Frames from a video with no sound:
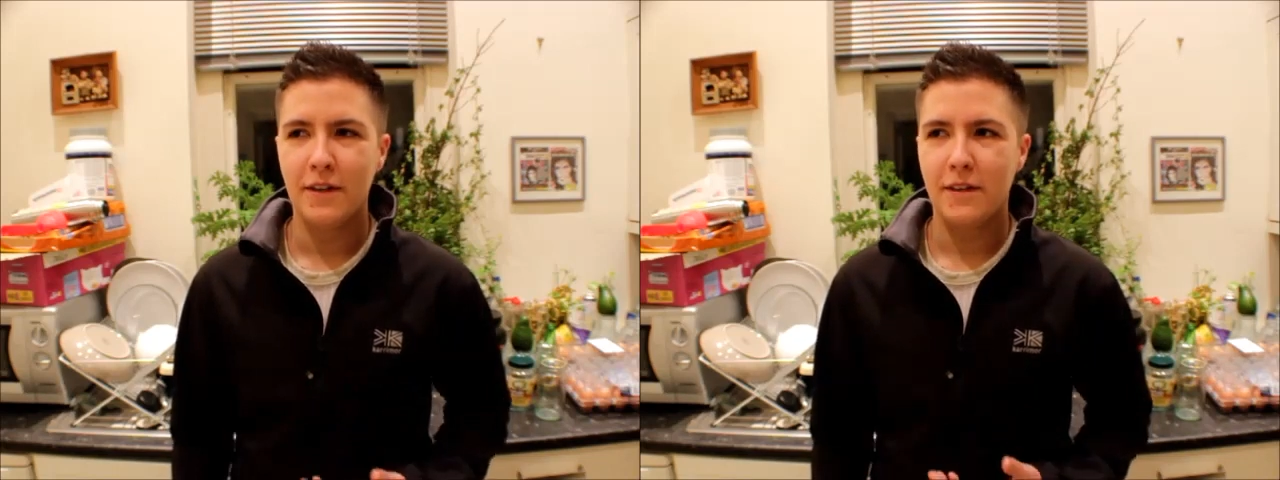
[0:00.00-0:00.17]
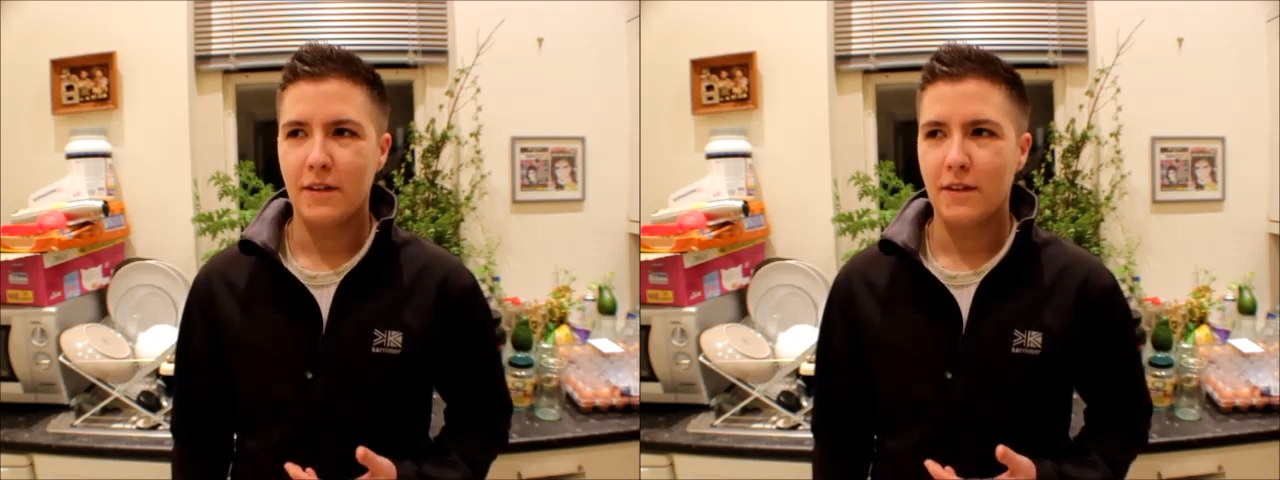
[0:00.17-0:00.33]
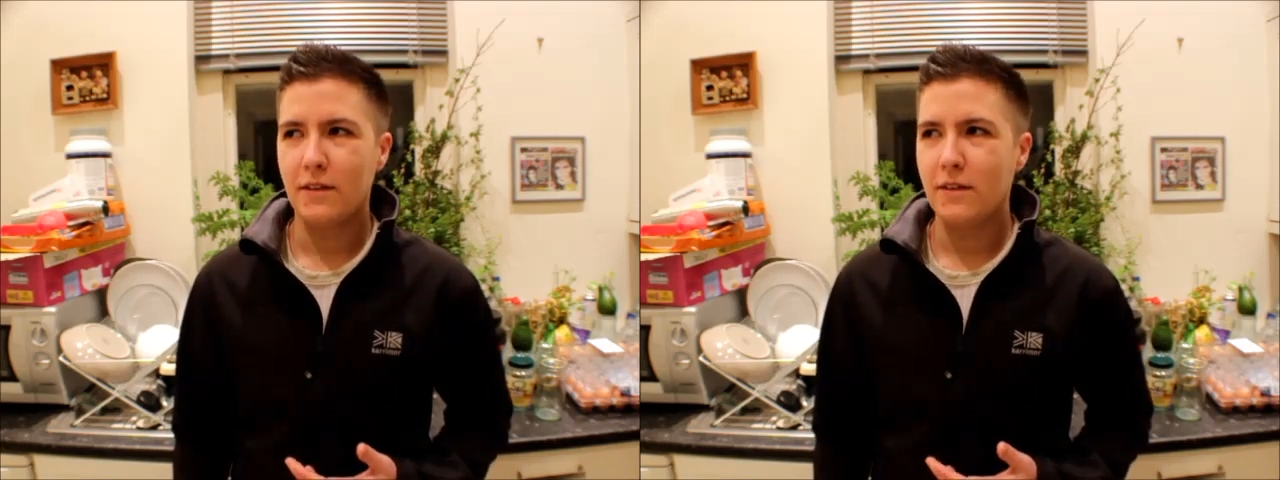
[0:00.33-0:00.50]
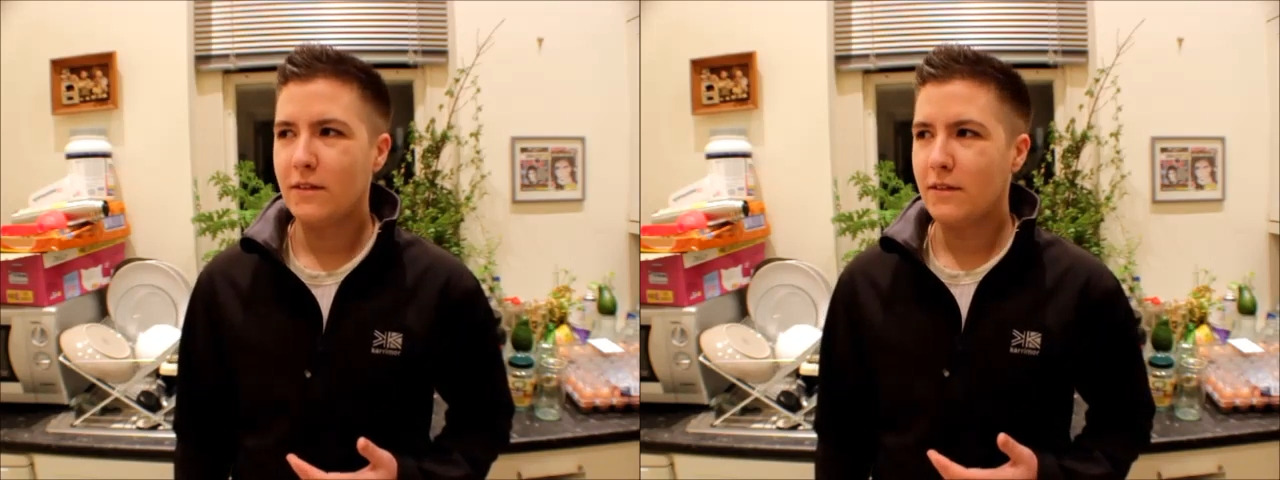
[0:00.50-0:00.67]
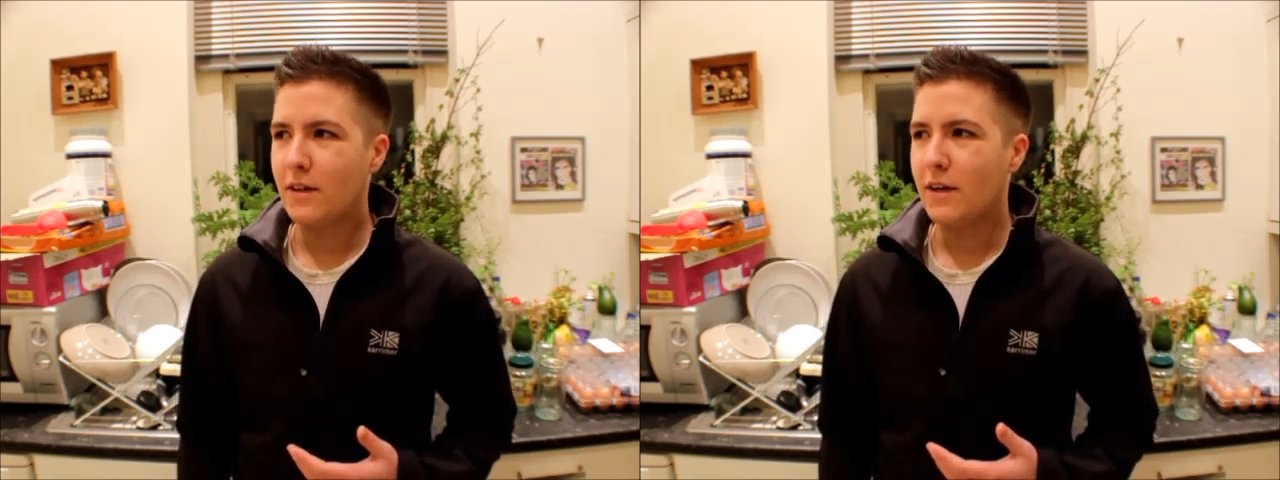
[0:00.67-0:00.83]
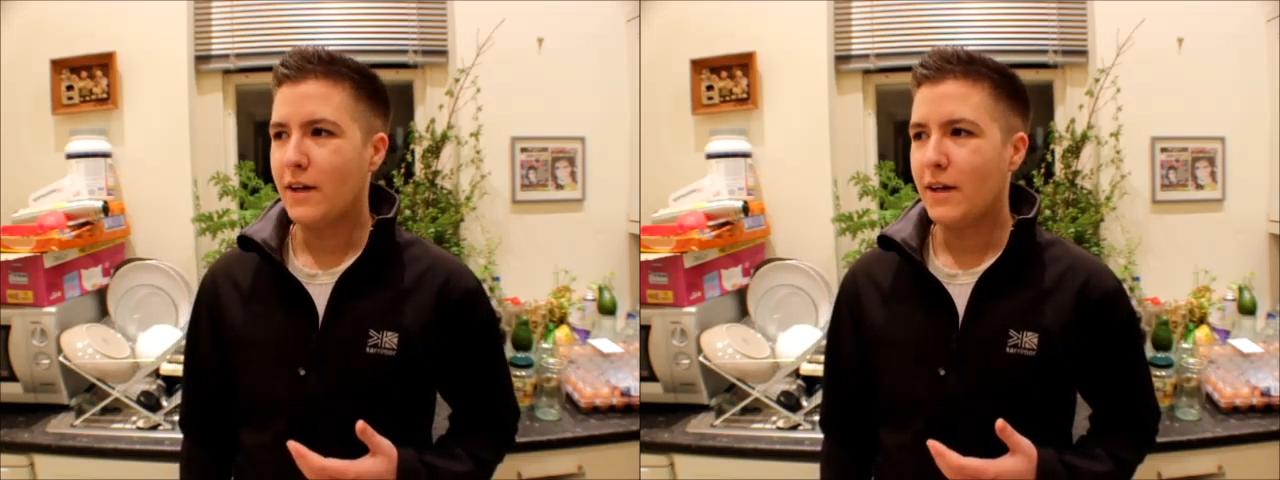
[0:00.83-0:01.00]
that
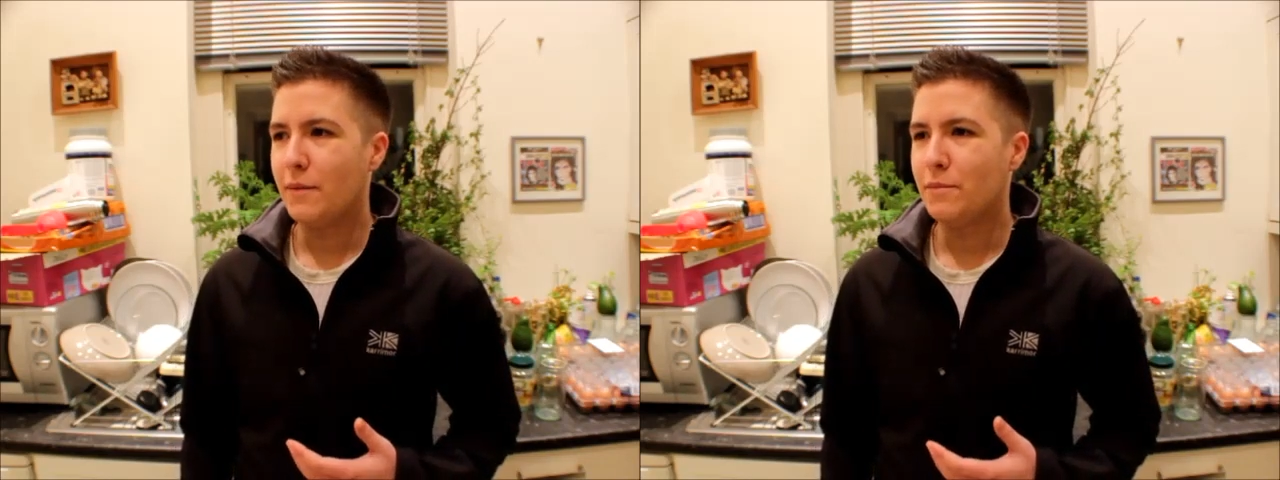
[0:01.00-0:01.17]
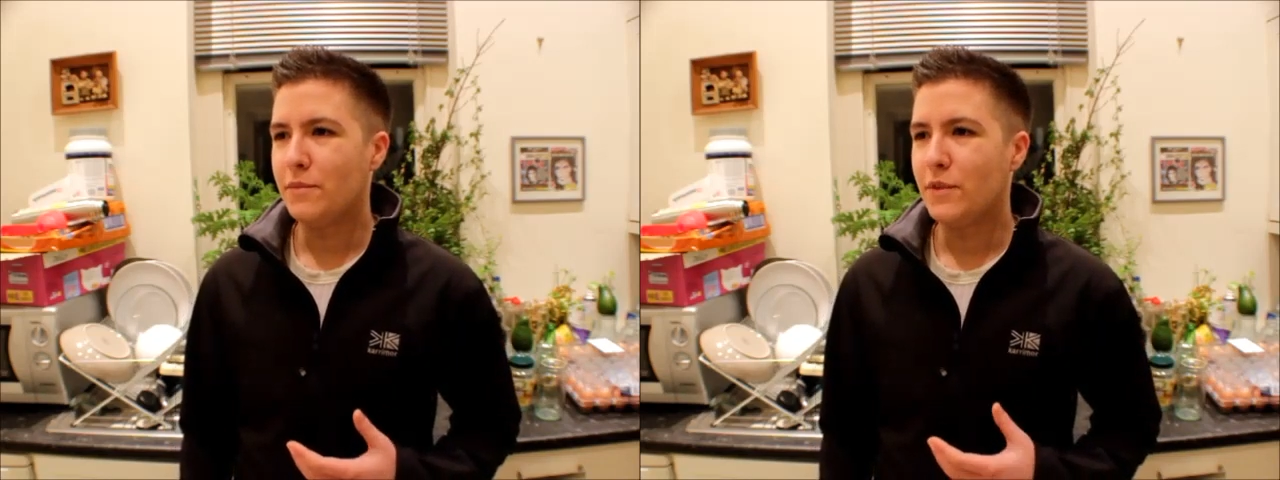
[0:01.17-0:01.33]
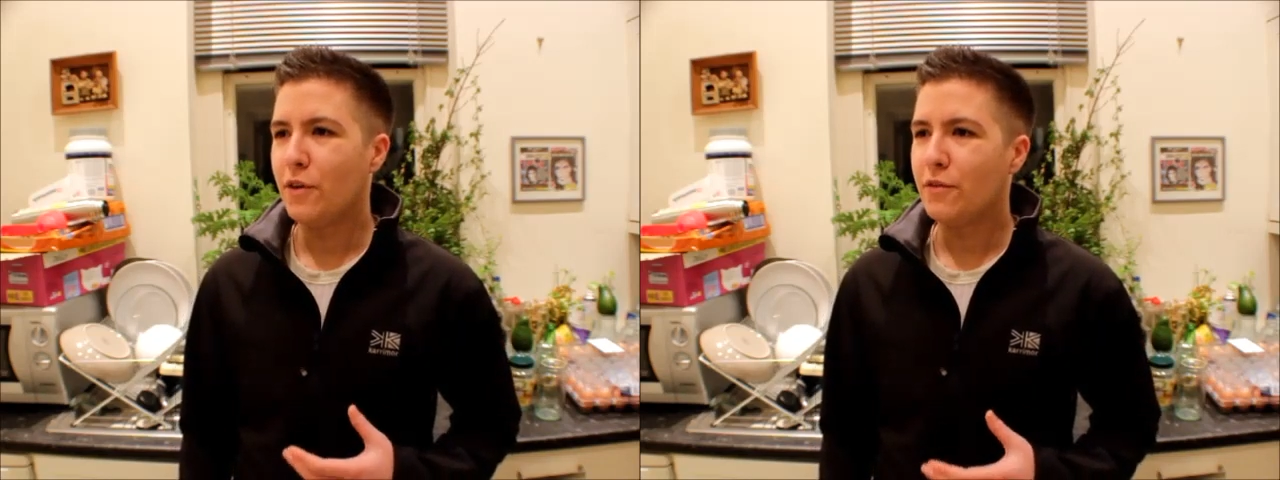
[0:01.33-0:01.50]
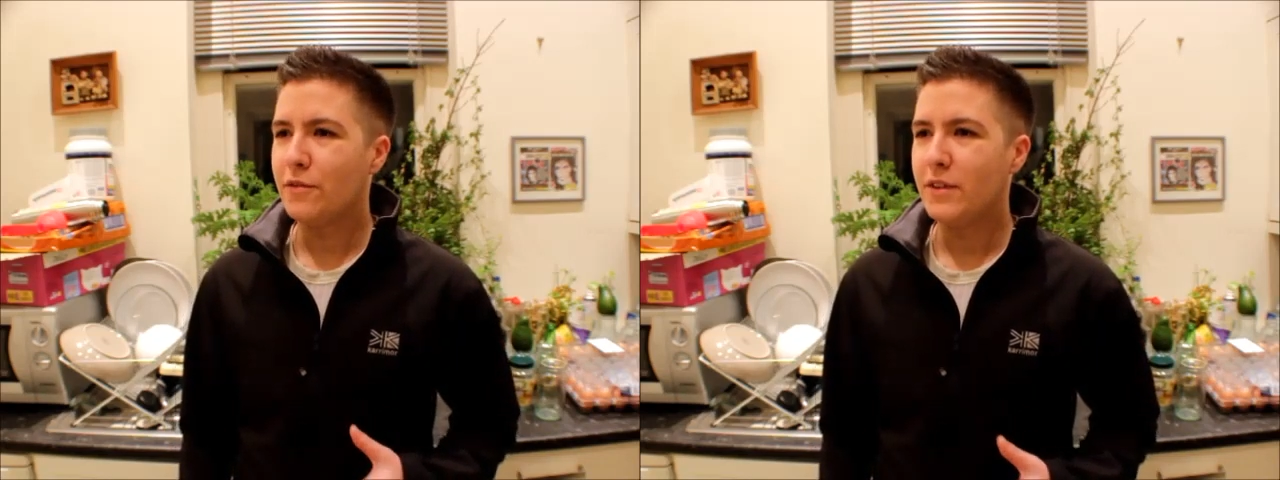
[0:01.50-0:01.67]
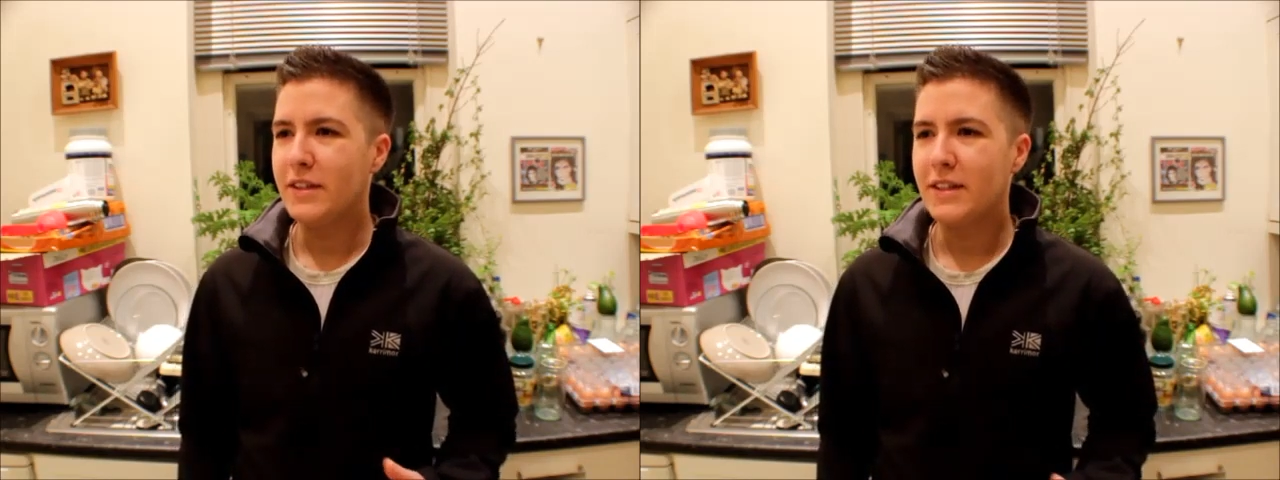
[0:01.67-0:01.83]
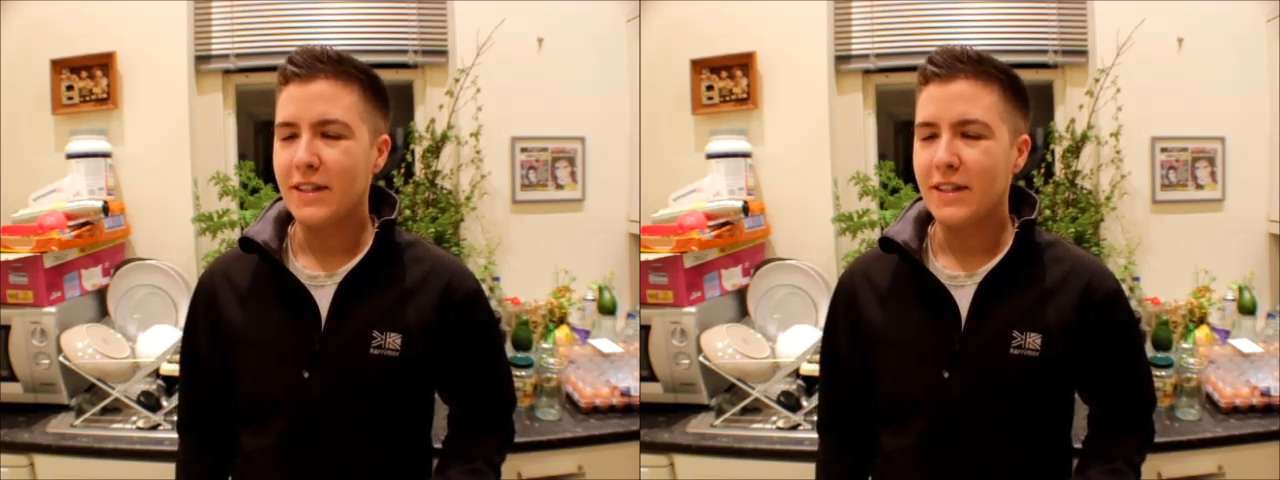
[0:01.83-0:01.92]
I'm not really